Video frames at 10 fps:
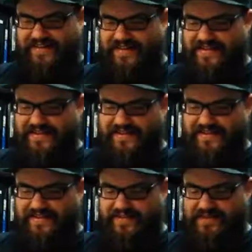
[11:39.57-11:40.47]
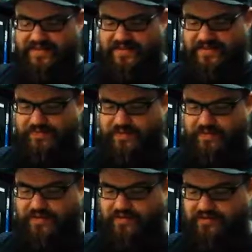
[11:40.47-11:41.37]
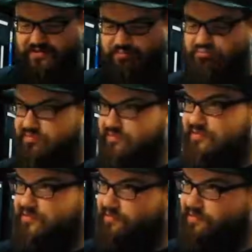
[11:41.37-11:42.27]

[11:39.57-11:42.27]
This might be a little brutal.